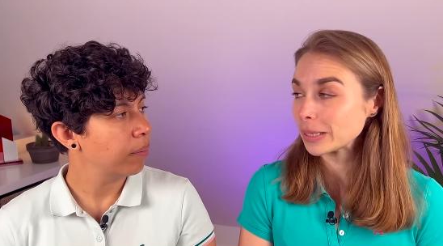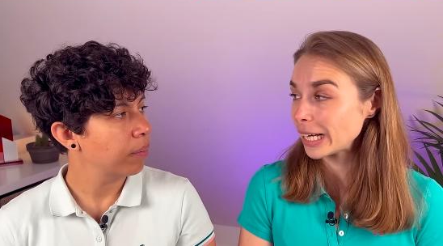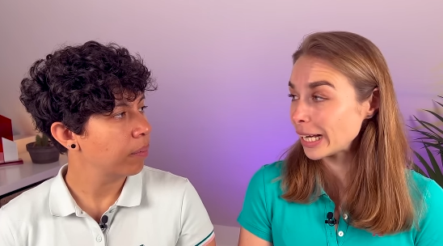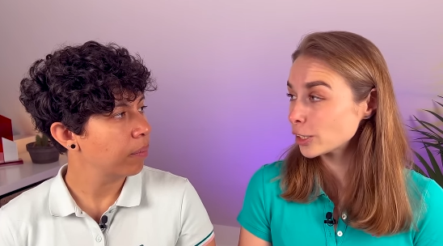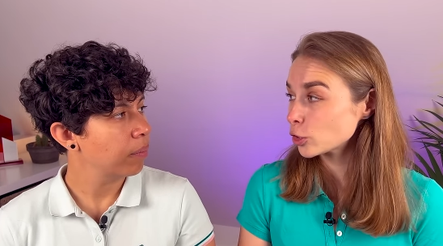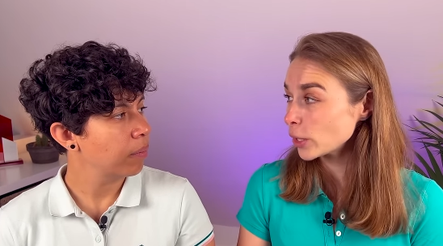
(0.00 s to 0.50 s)

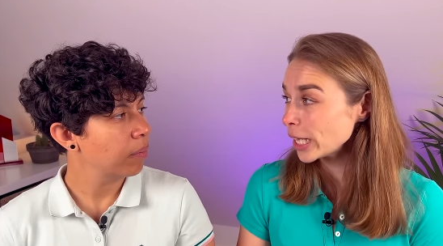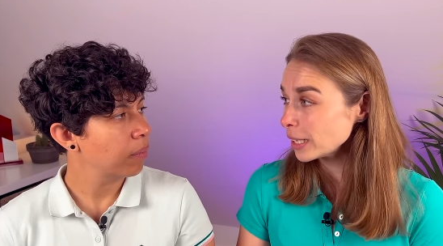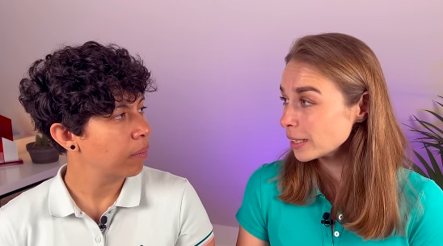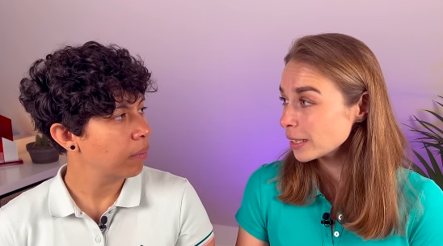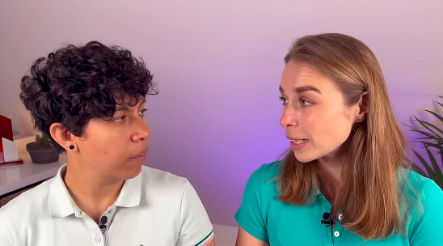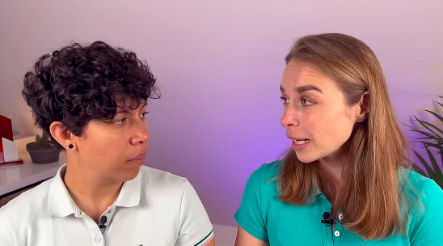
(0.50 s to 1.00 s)
Speaker 1: tax
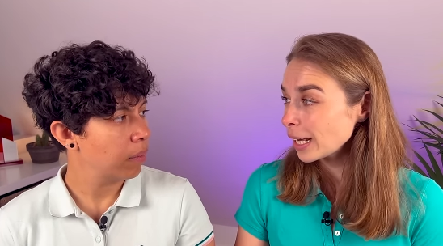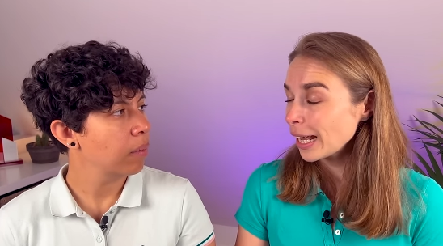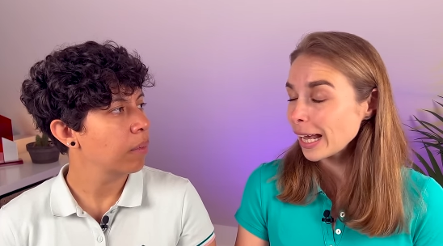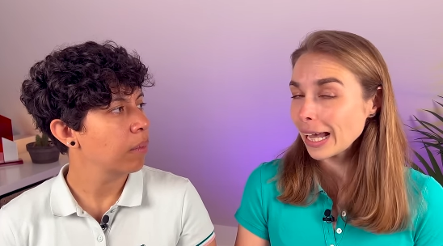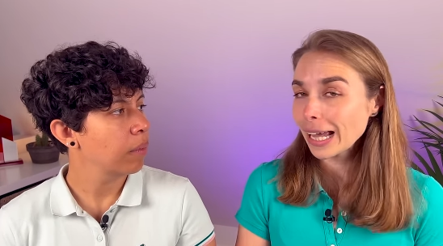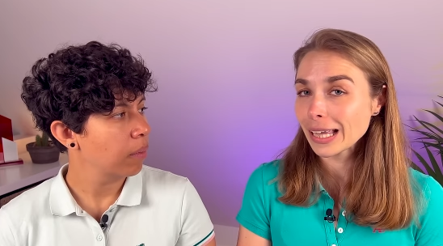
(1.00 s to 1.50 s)
rate
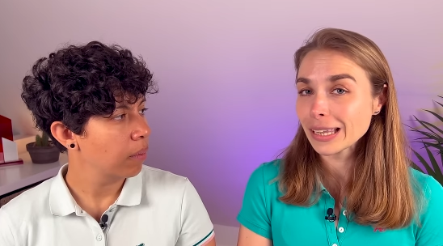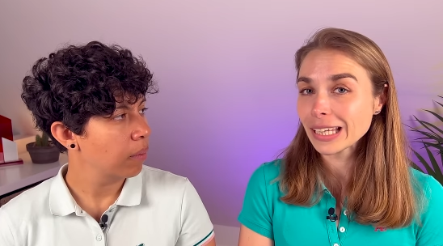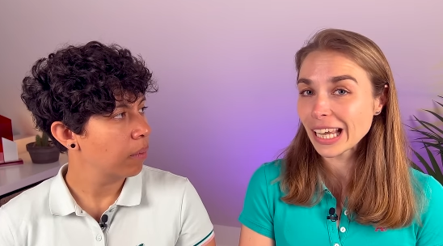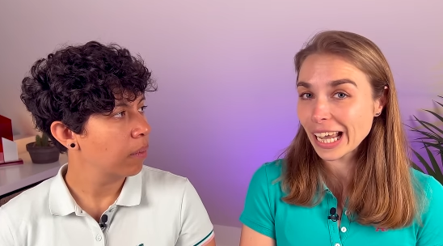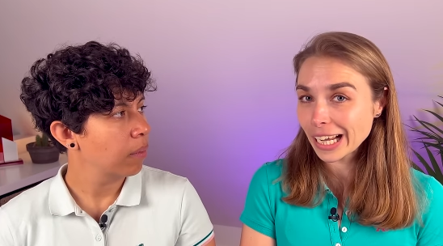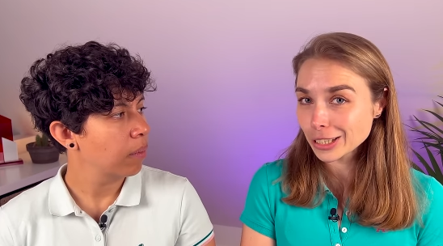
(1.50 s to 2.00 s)
and
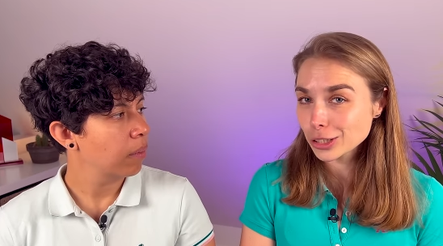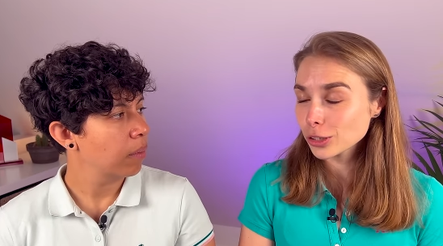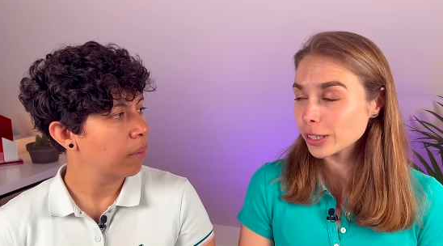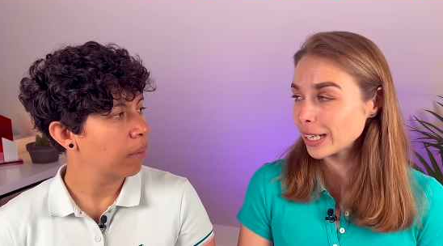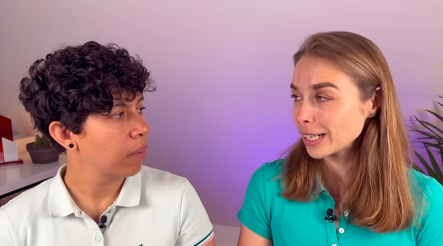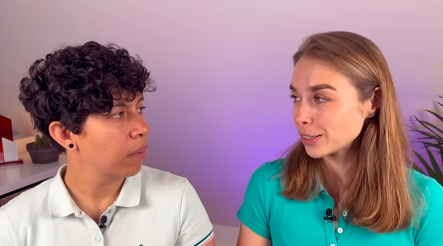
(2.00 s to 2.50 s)
the
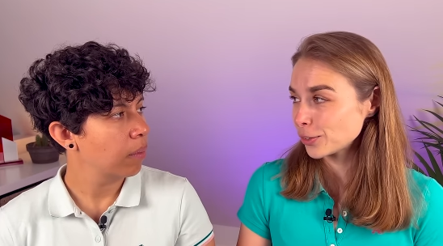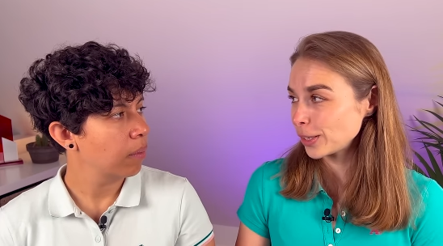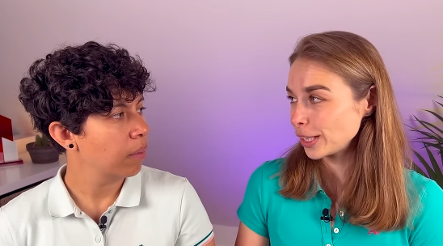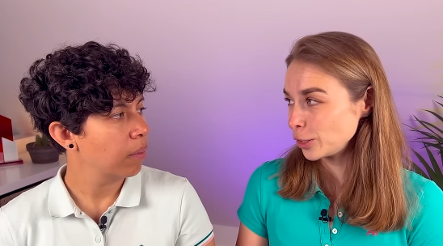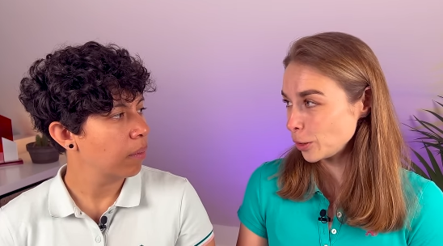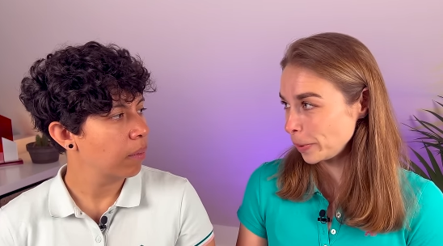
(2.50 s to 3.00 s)
actual tax
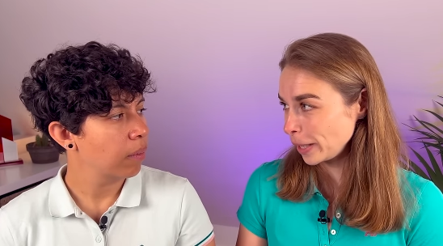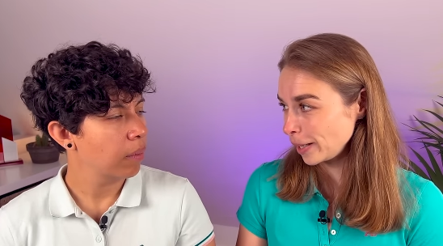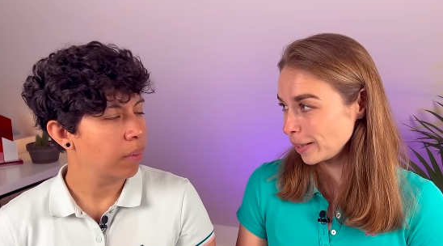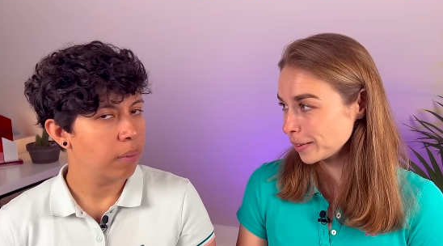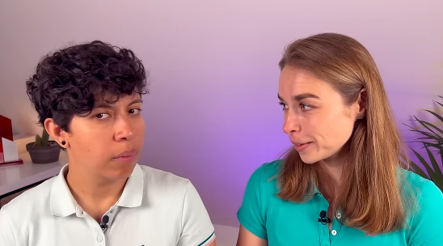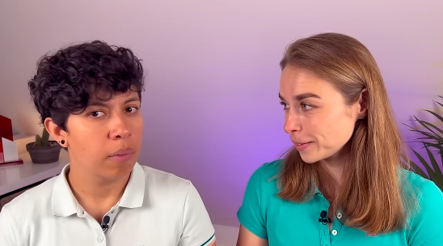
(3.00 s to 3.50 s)
rate that you're
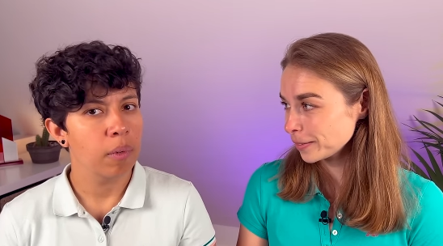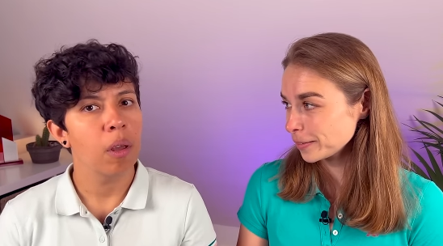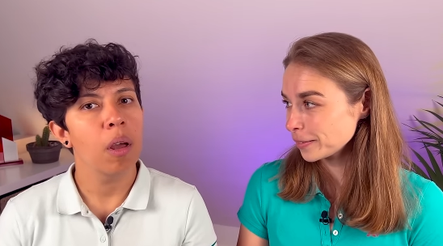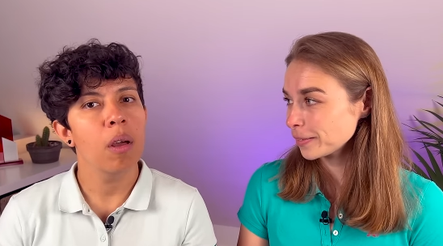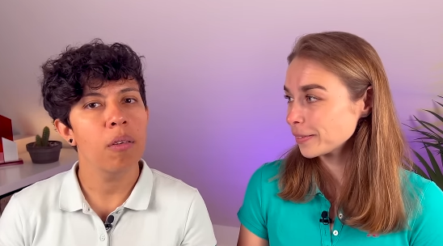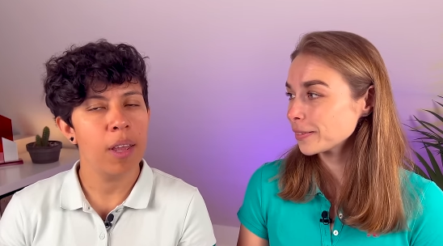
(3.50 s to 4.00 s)
paying.
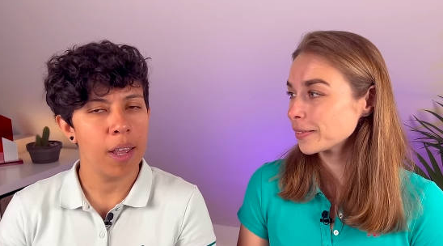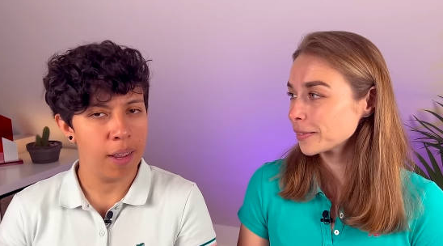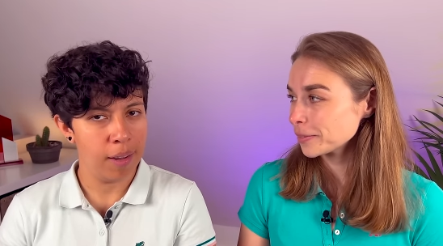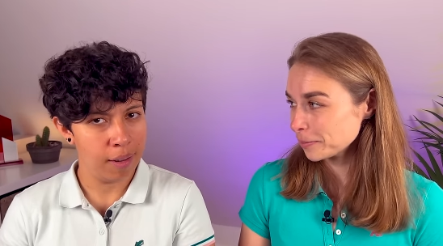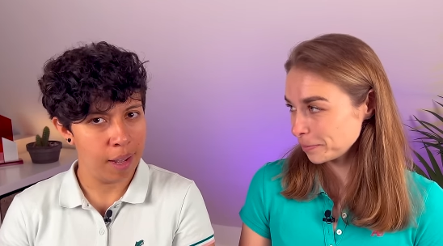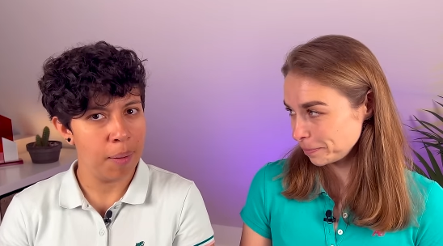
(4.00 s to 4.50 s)

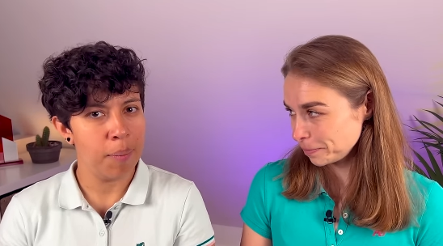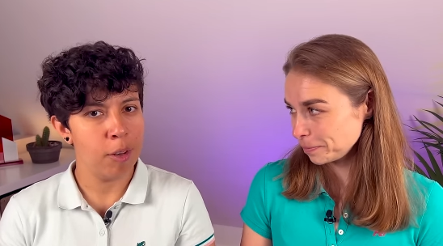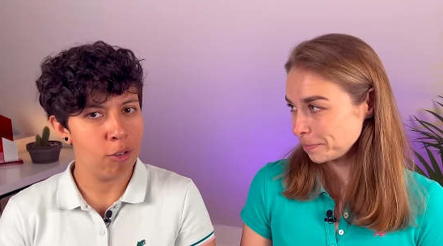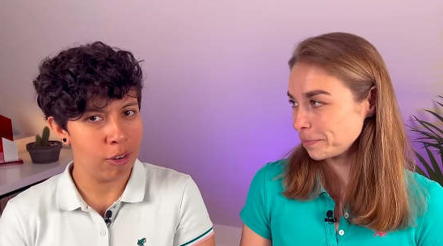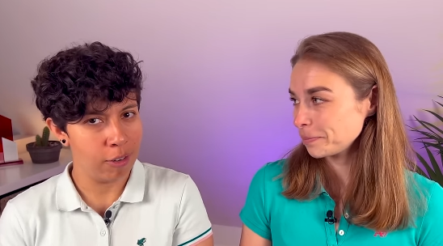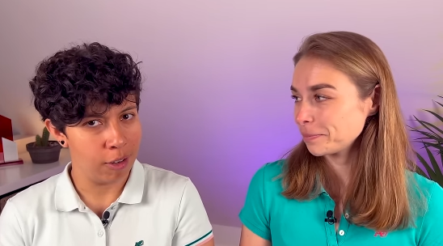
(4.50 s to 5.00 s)
Okay, I'm
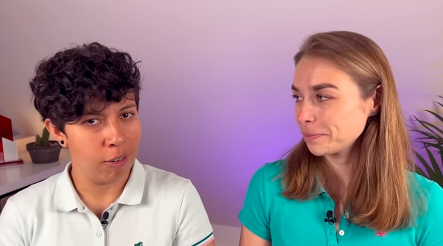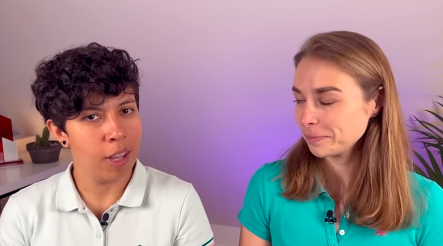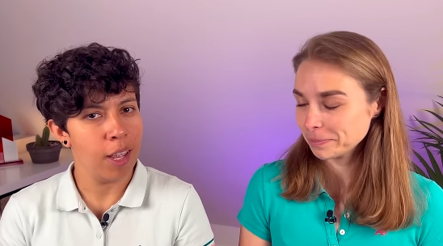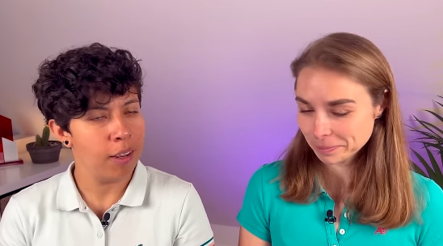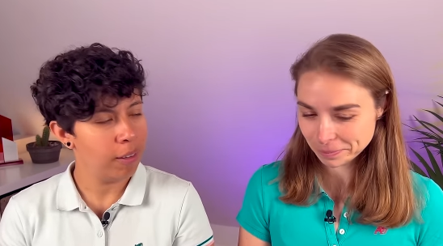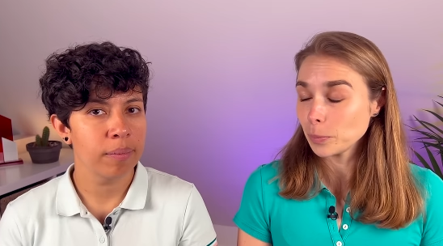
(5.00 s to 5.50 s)
interested,
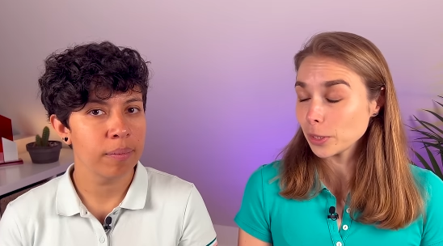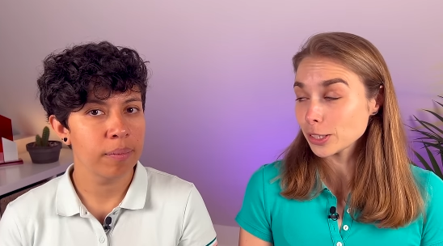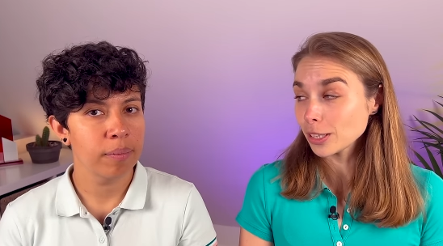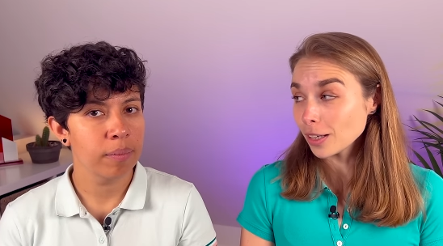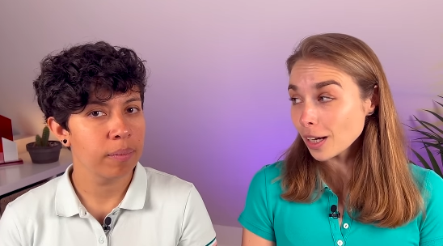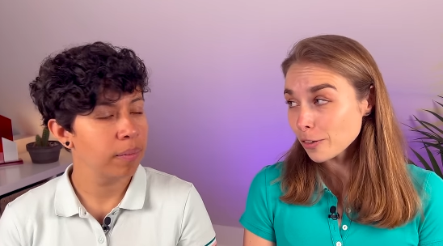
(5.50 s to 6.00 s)
okay.
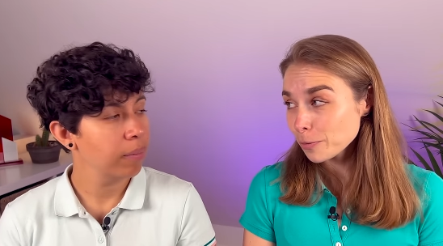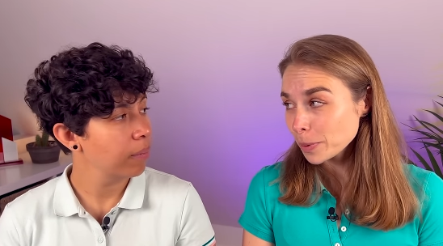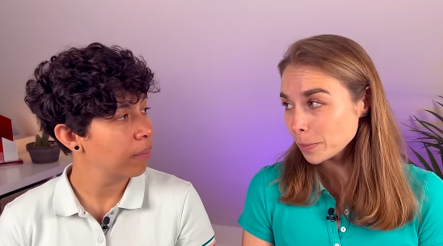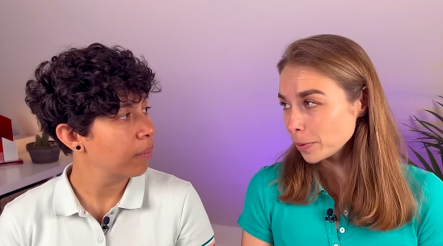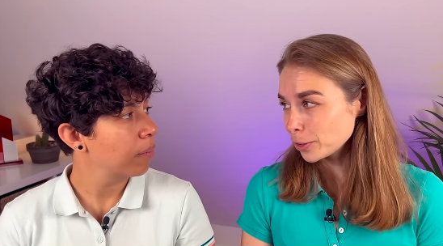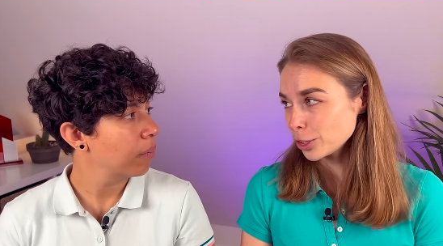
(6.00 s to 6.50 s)
Because a lot of
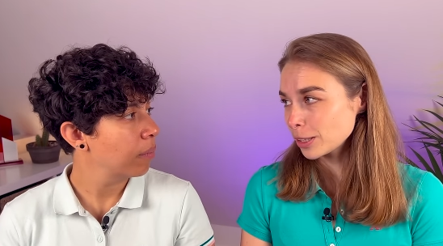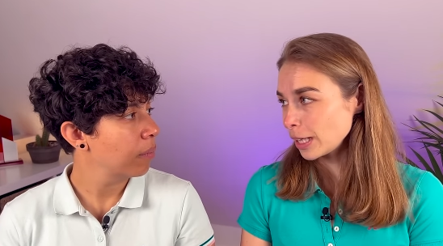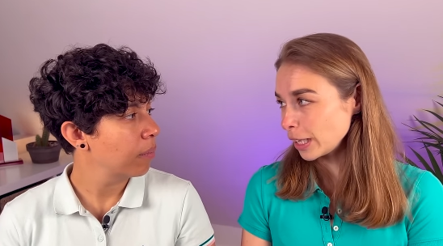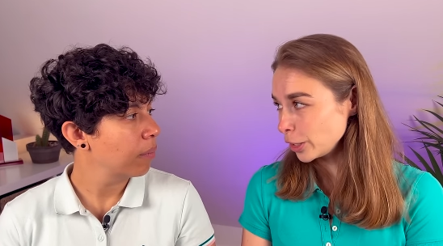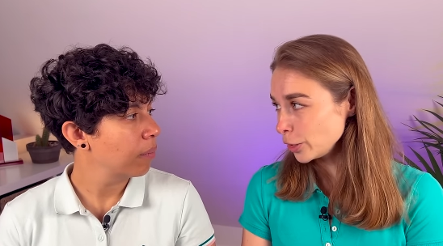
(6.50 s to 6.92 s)
people, just like